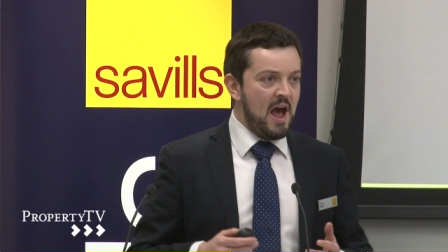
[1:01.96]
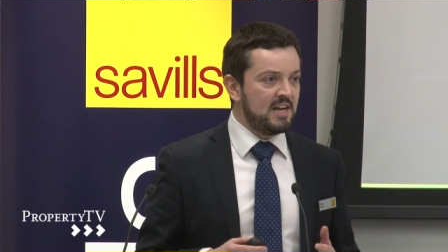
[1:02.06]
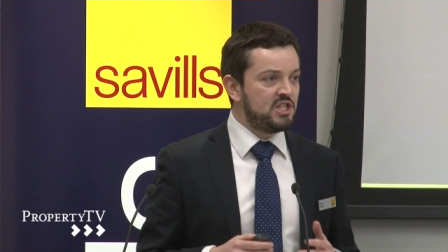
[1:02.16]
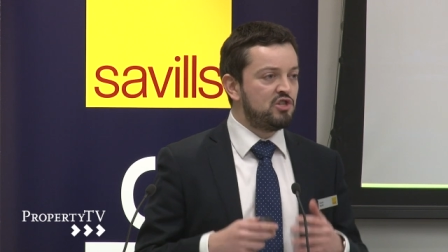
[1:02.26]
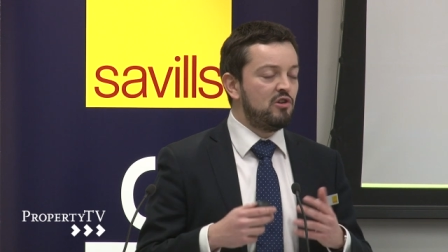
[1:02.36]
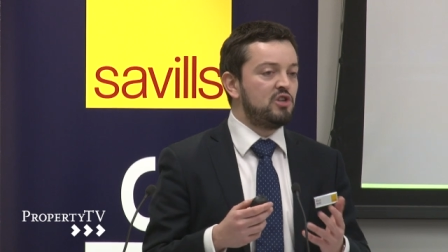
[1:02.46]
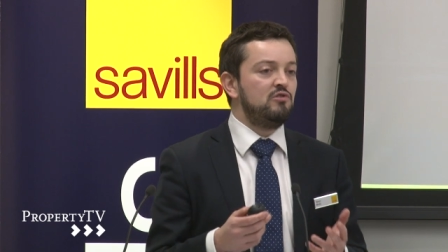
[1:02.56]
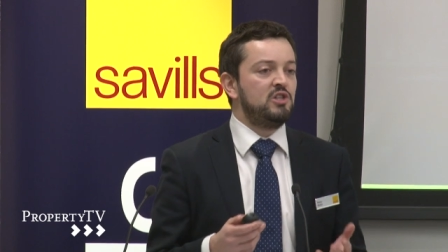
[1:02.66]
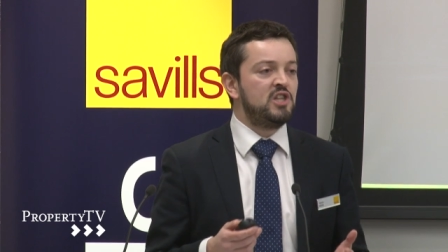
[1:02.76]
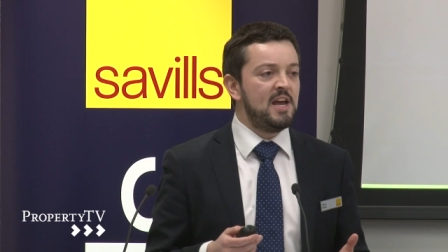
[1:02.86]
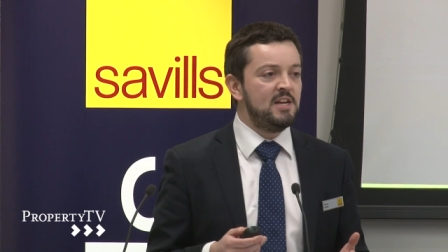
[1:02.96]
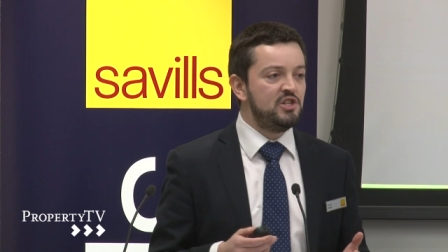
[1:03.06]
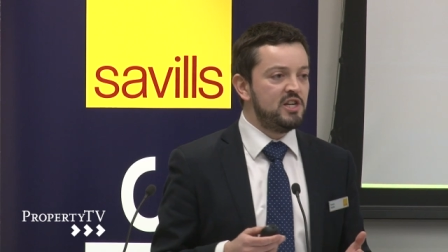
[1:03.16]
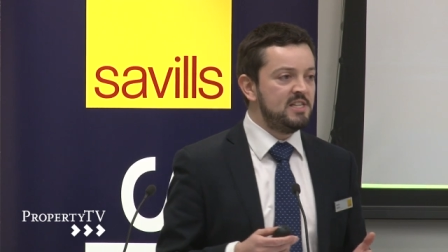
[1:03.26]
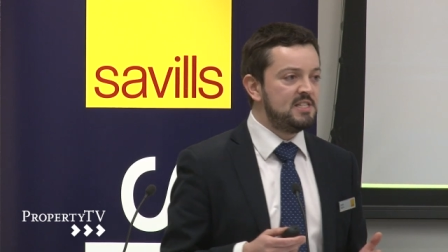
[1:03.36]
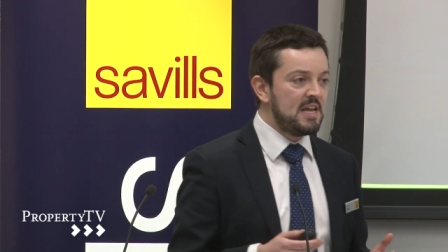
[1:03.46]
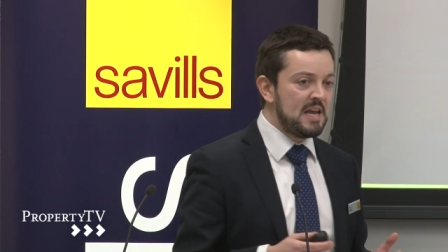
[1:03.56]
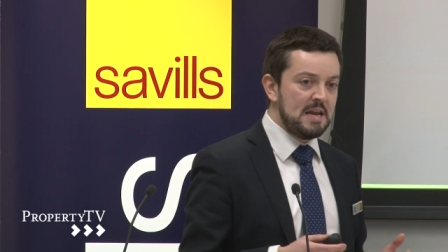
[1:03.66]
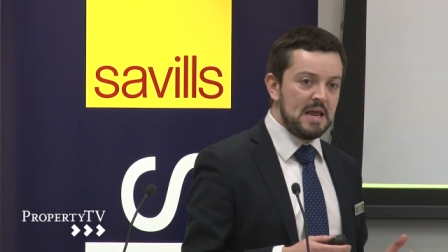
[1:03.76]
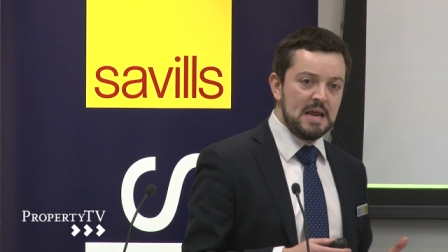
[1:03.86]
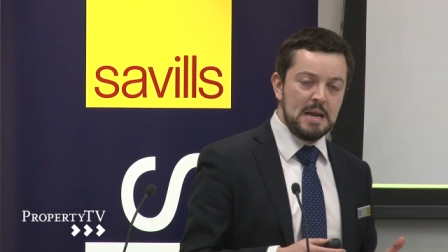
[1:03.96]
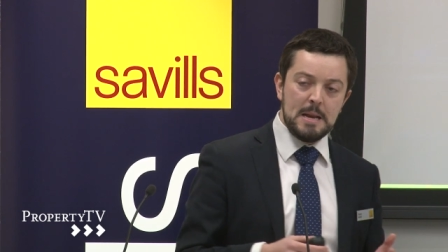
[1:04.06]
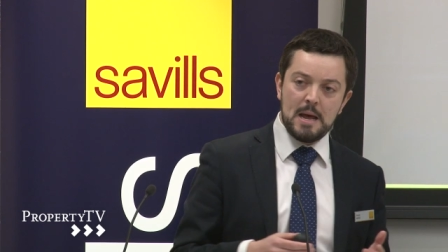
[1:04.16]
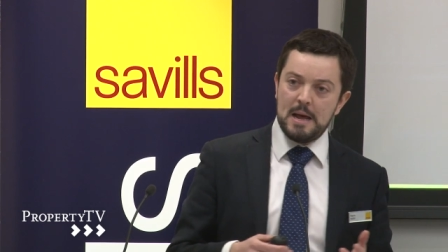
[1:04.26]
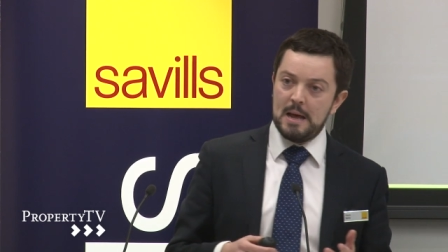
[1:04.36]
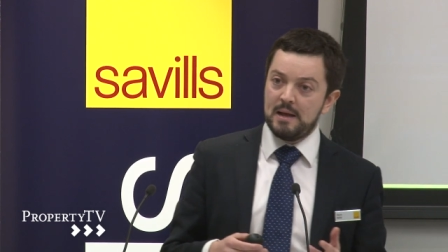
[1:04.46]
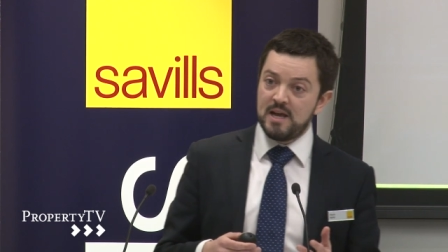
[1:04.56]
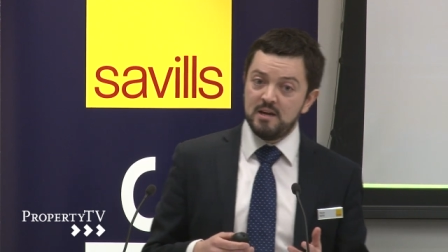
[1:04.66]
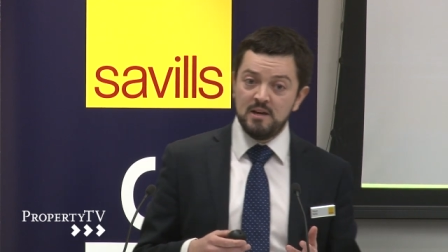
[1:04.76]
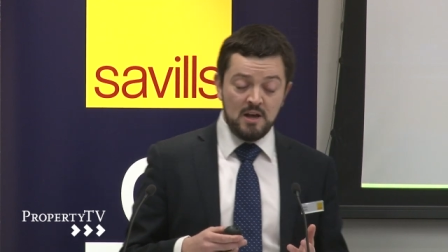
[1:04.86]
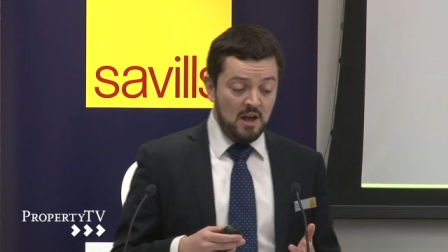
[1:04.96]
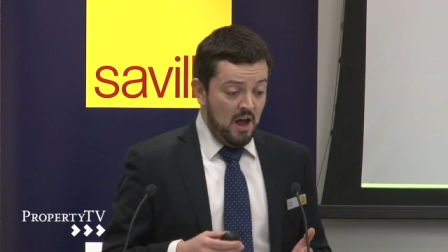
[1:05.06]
at structural changes in